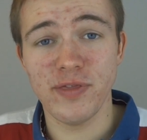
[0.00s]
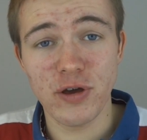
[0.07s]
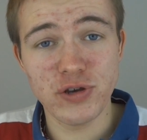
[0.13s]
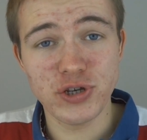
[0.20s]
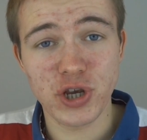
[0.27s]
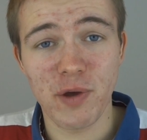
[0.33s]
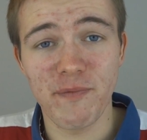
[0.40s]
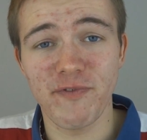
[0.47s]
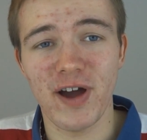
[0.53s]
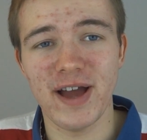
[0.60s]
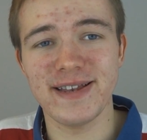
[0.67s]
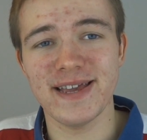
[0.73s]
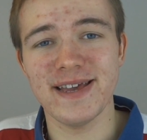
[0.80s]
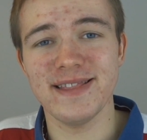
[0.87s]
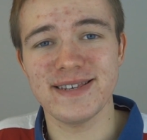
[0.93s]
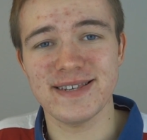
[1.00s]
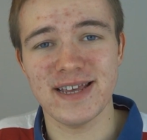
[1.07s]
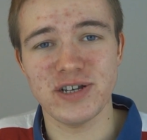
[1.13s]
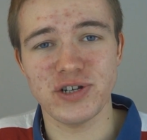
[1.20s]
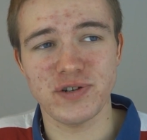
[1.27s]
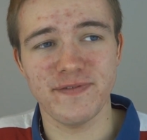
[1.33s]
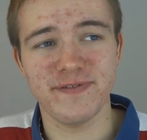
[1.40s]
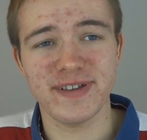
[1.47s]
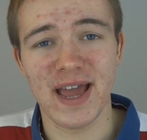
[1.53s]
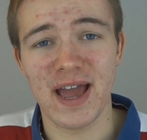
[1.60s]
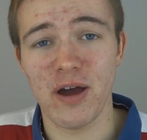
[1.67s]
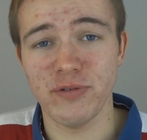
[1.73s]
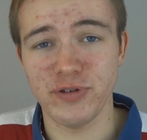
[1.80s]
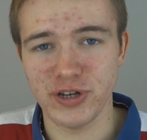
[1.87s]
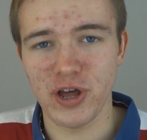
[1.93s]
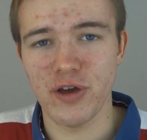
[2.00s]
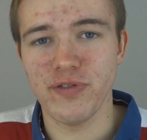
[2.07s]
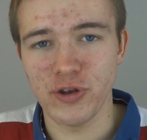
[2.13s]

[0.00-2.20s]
Those you can find in the centre of town, you know,